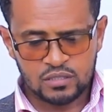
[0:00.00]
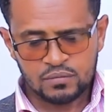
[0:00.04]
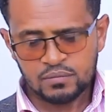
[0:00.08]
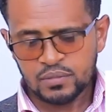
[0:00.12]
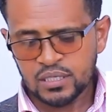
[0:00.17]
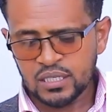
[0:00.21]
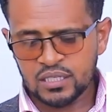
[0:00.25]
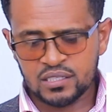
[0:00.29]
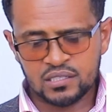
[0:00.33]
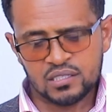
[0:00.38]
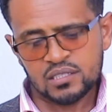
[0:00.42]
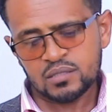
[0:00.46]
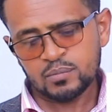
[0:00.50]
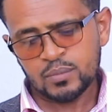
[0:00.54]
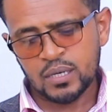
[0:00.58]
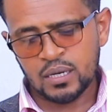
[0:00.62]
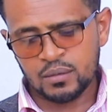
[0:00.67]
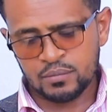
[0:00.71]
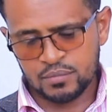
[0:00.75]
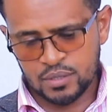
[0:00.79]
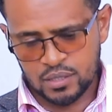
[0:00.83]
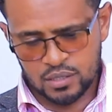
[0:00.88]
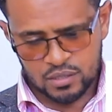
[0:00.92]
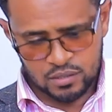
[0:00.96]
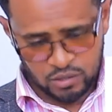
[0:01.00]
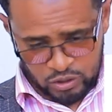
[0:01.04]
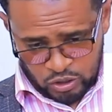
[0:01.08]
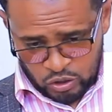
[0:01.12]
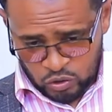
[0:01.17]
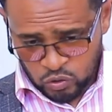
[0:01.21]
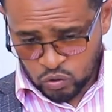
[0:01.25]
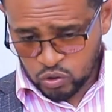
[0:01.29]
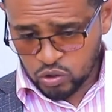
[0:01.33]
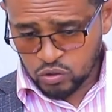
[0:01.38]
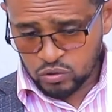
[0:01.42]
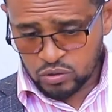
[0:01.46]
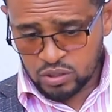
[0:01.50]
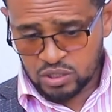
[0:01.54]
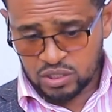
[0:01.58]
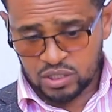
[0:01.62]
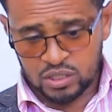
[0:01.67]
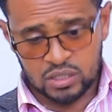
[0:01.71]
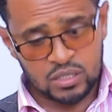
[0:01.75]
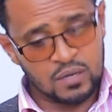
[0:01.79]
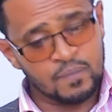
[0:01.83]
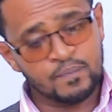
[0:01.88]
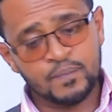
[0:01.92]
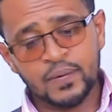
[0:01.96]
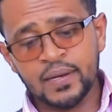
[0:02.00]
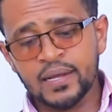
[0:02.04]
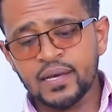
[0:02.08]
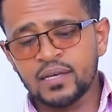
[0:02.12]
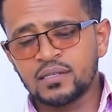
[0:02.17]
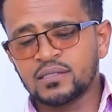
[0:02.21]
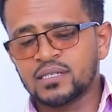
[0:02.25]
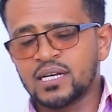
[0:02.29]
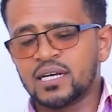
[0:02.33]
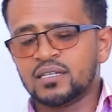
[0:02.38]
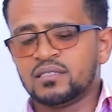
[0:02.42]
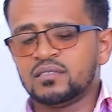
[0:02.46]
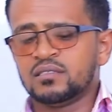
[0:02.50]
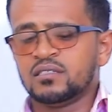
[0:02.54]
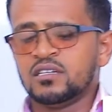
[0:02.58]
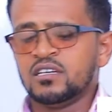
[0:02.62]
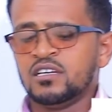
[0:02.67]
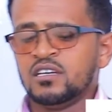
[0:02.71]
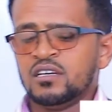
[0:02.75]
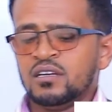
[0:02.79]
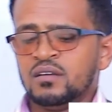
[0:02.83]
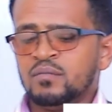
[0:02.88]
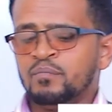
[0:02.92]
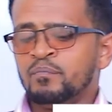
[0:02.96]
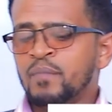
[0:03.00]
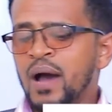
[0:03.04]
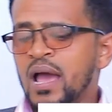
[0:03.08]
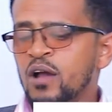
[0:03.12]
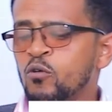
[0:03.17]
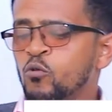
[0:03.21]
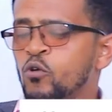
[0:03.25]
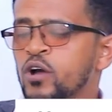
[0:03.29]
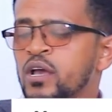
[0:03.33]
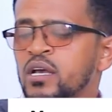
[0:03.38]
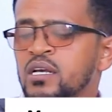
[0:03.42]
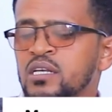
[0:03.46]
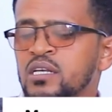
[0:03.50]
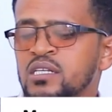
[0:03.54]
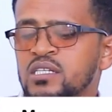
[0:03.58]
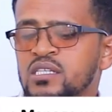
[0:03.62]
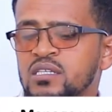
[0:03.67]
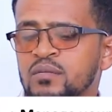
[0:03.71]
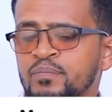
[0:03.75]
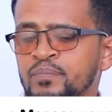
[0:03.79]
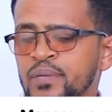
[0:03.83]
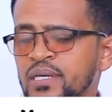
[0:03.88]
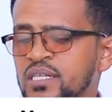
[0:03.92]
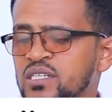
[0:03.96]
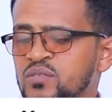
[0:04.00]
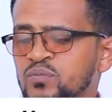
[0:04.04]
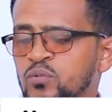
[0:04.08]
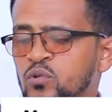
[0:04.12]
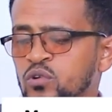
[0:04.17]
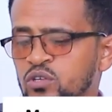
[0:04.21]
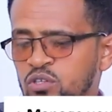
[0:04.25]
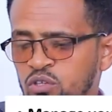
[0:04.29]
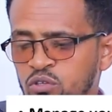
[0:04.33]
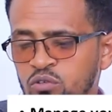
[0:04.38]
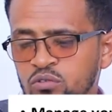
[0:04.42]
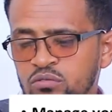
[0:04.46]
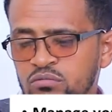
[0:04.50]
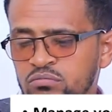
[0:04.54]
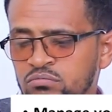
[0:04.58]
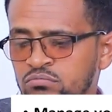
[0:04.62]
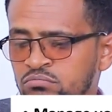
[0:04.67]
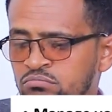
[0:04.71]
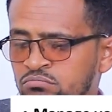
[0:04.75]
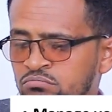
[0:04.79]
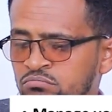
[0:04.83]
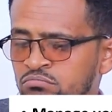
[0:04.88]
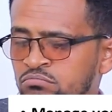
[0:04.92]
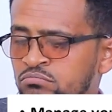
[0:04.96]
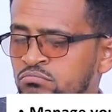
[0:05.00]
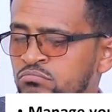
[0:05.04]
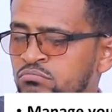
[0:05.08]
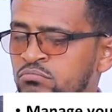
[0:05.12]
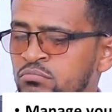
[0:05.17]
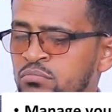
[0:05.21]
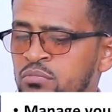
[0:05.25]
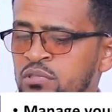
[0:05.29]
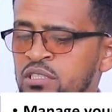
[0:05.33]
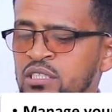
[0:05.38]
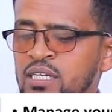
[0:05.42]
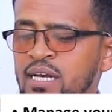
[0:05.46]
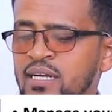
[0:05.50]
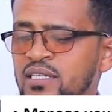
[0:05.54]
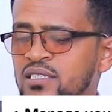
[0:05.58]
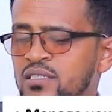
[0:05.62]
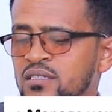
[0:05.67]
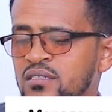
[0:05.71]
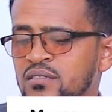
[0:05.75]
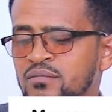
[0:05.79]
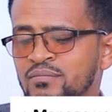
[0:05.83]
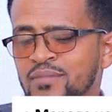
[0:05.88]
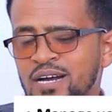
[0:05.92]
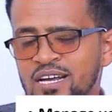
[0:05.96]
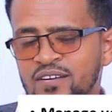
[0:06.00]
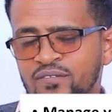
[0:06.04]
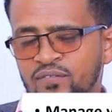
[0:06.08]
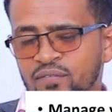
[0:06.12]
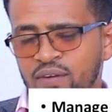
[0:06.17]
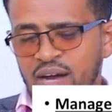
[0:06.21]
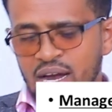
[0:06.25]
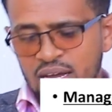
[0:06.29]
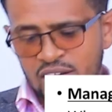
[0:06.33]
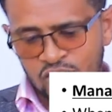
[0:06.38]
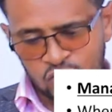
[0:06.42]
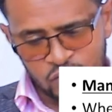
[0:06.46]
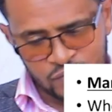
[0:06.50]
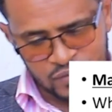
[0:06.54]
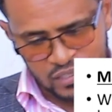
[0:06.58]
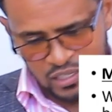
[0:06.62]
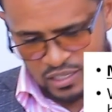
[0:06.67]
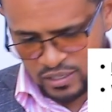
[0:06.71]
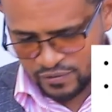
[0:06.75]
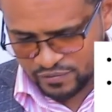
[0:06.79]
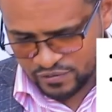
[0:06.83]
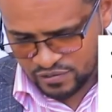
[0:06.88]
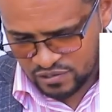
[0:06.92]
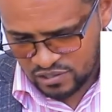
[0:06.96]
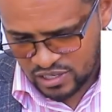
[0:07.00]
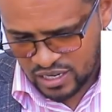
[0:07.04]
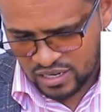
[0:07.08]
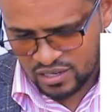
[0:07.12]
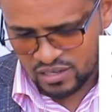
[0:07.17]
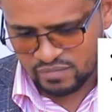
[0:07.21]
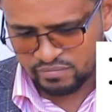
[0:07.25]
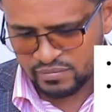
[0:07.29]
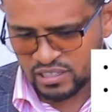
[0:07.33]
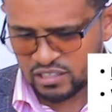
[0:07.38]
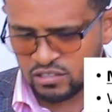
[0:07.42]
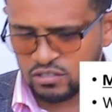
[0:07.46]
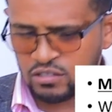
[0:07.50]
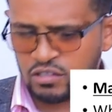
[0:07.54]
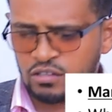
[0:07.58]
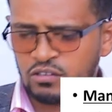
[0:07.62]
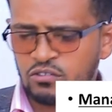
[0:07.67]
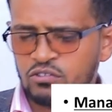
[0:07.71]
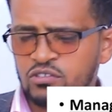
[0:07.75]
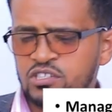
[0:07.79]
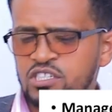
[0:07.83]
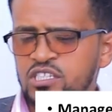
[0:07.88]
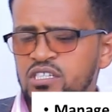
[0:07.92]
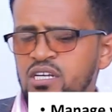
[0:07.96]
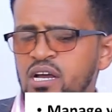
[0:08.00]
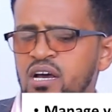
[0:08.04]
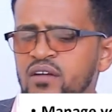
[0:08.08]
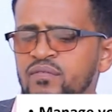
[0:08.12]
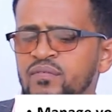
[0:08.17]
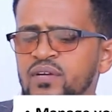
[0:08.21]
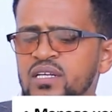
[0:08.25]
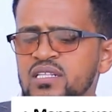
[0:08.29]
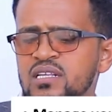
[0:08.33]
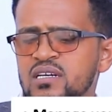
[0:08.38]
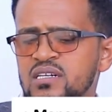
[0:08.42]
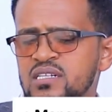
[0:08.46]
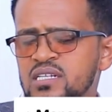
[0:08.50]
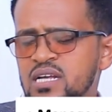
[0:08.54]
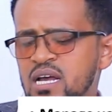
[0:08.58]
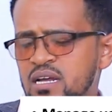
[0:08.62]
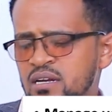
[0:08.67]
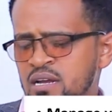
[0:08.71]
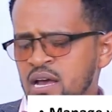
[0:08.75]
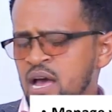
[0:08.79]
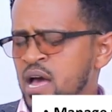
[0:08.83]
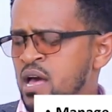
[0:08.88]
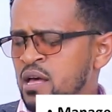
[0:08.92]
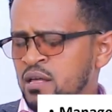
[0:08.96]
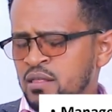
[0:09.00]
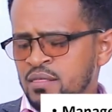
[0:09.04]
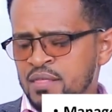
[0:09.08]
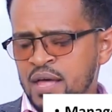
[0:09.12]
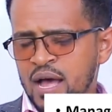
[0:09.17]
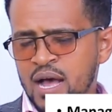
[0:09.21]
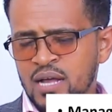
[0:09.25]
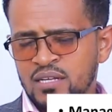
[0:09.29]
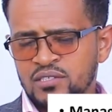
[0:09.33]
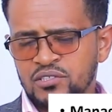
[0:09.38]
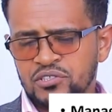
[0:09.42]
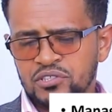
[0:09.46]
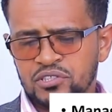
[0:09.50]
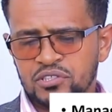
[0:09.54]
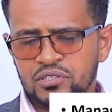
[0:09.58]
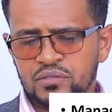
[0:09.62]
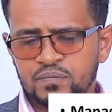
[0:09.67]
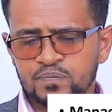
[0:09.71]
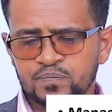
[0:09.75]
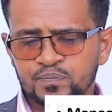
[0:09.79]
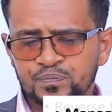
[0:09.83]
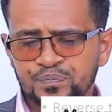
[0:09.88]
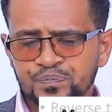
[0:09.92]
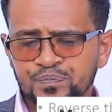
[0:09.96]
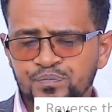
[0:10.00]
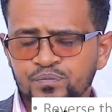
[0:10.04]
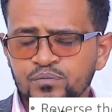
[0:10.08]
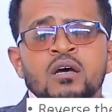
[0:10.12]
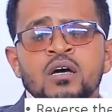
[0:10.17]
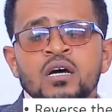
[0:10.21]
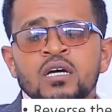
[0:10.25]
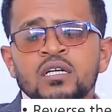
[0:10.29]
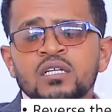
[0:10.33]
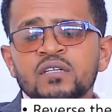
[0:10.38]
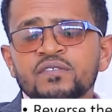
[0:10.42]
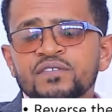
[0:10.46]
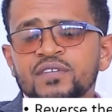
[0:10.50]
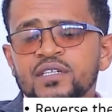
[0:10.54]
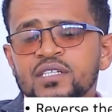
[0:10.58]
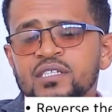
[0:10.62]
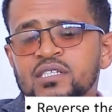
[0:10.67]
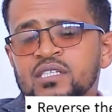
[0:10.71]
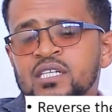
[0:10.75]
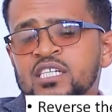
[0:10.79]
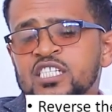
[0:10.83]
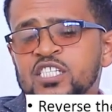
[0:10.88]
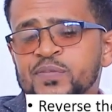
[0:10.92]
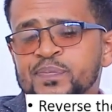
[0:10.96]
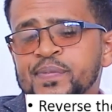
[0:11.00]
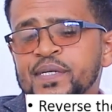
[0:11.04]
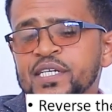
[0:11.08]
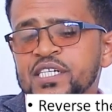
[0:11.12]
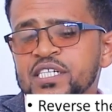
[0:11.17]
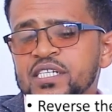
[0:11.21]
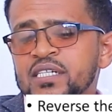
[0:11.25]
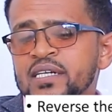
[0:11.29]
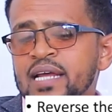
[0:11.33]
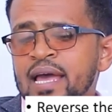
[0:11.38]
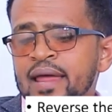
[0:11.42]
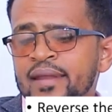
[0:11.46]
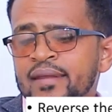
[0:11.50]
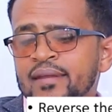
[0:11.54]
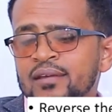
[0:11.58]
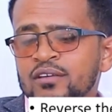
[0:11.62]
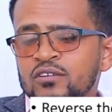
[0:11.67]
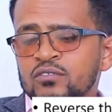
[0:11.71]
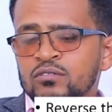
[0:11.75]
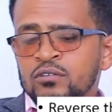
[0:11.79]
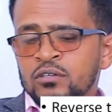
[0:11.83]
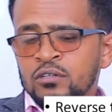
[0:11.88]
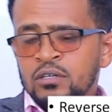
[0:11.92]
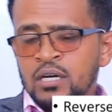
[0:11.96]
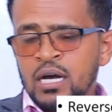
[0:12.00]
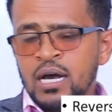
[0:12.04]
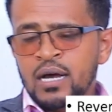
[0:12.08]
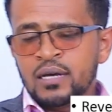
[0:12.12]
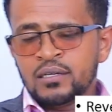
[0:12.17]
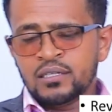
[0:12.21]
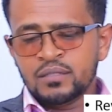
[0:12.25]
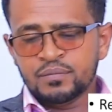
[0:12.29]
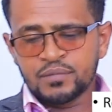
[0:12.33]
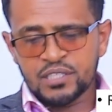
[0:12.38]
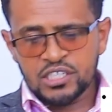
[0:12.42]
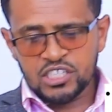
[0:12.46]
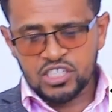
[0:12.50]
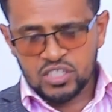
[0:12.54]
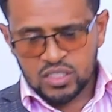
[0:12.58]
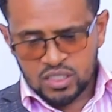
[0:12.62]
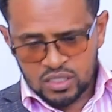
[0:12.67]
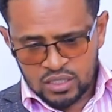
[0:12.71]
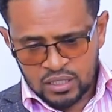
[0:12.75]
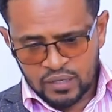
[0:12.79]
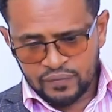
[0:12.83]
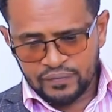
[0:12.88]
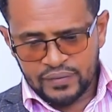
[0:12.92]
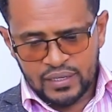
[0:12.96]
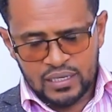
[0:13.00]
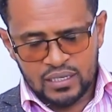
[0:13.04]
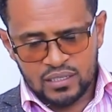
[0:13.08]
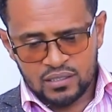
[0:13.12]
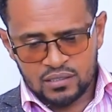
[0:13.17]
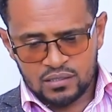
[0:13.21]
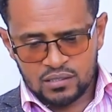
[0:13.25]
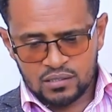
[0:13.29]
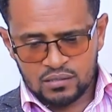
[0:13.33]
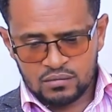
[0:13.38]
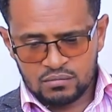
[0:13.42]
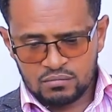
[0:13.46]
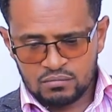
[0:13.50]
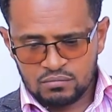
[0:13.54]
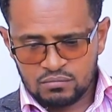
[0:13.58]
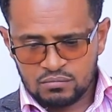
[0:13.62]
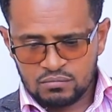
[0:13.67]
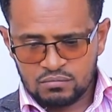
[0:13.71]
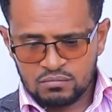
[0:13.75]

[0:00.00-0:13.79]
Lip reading: Please remember, you should imply that my way is best for you. That my value, beliefs, and methodologies are better than the others. Reverse the expression and you diminish the feelings.